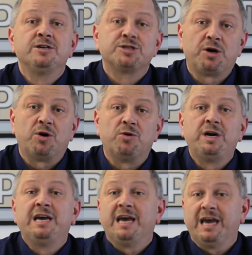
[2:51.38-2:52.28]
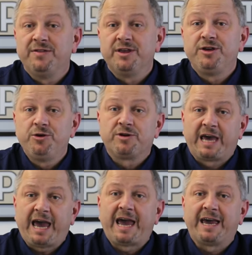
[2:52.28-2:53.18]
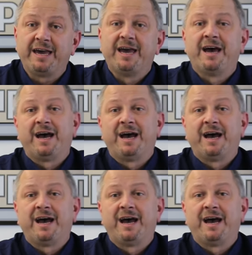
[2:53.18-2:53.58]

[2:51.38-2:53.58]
So in the UK,